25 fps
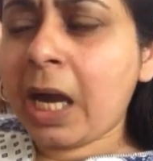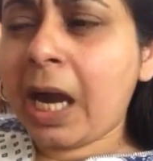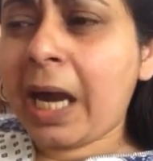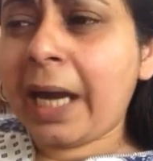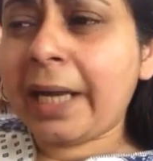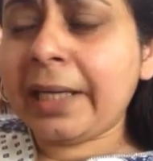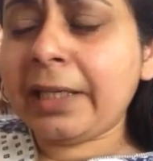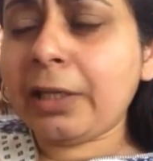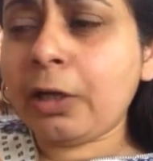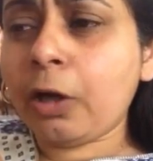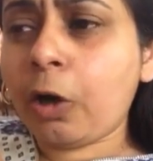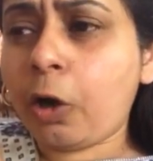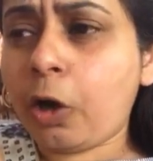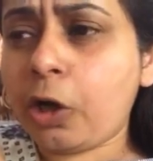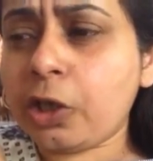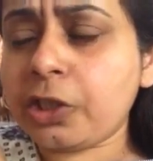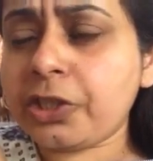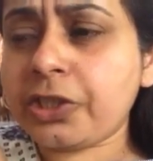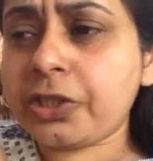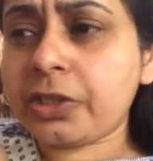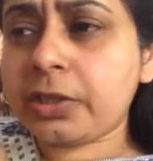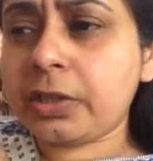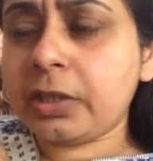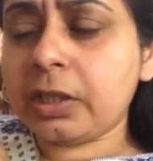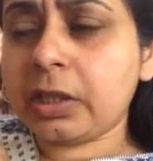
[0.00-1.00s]
I
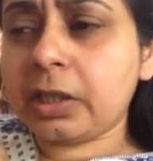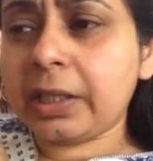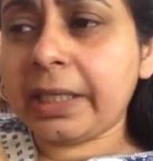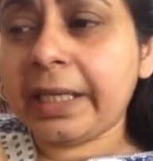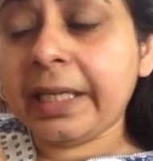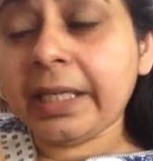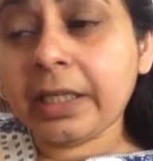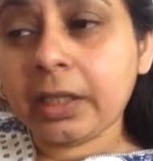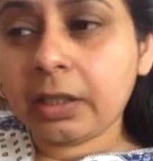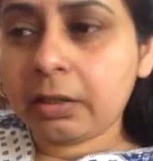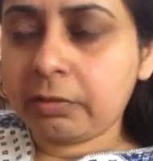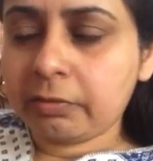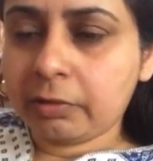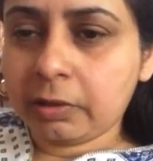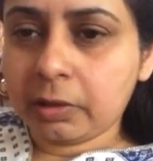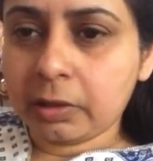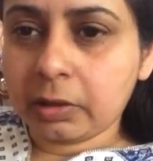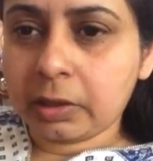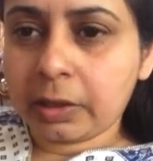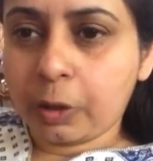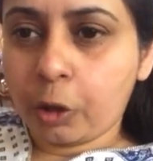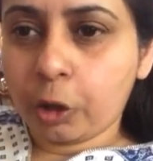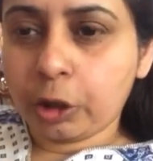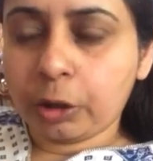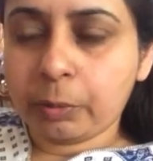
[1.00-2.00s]
launched the inner
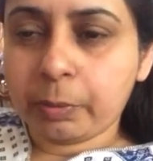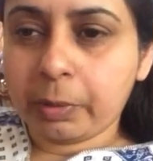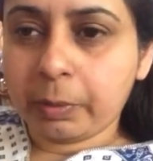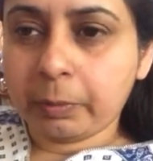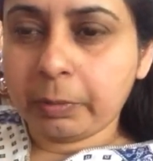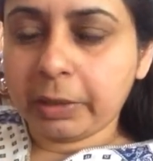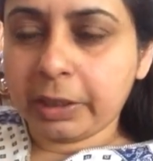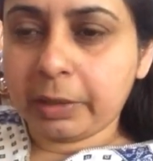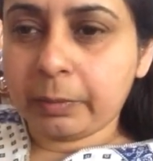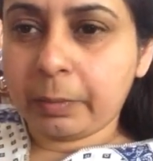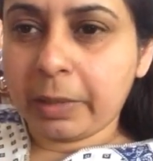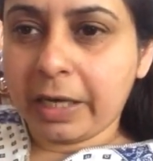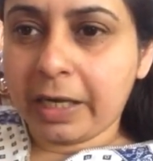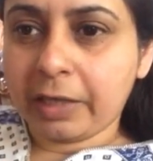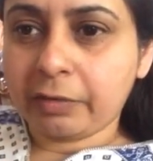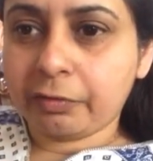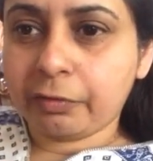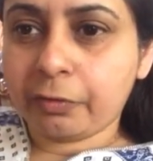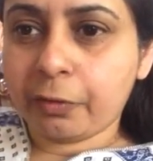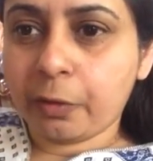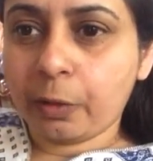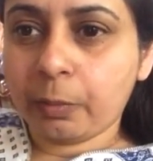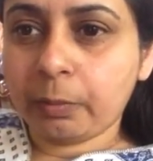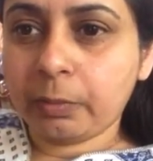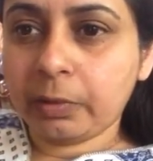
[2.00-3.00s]
work on a public
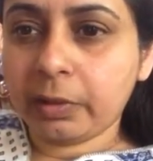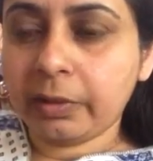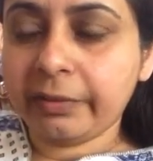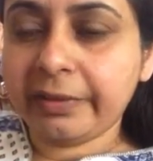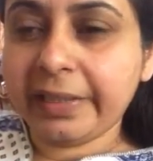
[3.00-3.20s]
platform.